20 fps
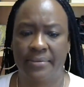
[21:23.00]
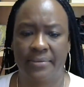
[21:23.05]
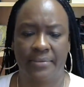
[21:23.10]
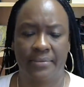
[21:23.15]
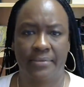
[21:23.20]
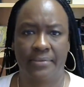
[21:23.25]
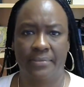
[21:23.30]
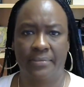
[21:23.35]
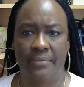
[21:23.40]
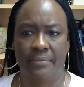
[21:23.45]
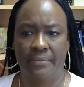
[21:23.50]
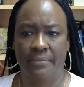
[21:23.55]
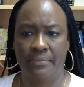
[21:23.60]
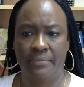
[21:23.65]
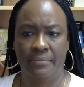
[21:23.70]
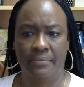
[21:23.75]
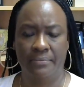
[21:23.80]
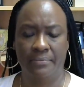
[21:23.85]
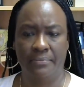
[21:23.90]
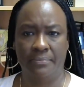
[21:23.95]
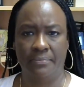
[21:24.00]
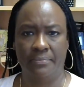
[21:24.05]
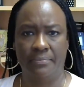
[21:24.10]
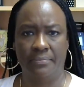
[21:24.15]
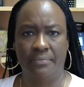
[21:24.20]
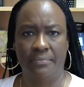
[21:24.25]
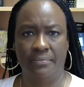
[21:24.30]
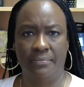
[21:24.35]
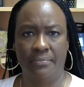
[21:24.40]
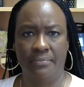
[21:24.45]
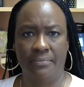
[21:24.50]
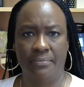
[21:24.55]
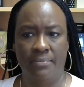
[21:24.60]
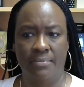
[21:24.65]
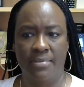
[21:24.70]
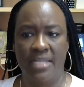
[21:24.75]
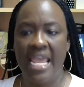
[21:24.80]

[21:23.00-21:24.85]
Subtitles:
[no speech]